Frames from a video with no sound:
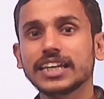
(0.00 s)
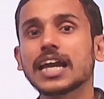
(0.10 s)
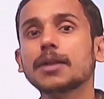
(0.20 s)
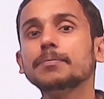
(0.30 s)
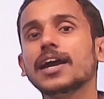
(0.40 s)

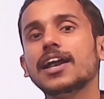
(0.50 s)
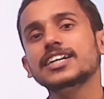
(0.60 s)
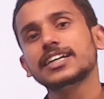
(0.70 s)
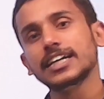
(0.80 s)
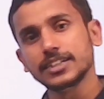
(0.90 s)
can be
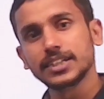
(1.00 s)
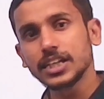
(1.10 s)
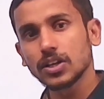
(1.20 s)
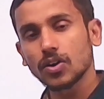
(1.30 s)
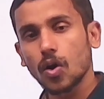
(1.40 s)
held
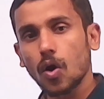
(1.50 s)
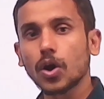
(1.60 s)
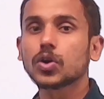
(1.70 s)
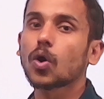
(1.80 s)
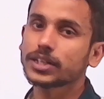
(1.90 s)
guilty or
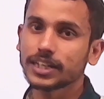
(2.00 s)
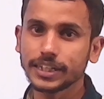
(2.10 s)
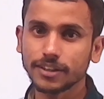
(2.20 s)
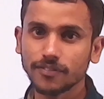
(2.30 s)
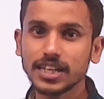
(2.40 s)
not
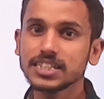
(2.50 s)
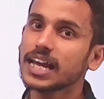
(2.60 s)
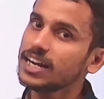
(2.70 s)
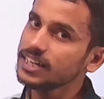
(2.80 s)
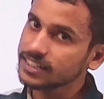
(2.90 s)
guilty. When he is
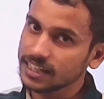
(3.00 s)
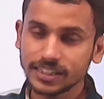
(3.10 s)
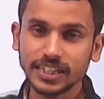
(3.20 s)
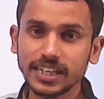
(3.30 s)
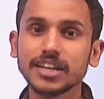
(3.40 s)
held
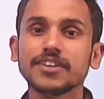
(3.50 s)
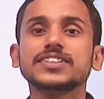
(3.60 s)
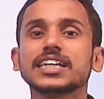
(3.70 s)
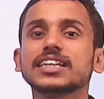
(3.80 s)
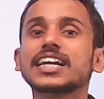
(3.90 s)
guilty, we
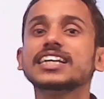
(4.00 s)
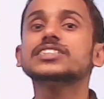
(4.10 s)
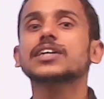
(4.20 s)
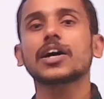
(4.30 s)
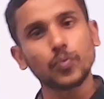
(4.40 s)
say that he is
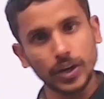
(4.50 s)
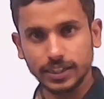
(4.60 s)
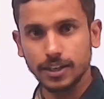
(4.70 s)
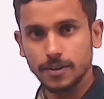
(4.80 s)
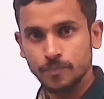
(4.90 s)
convicted.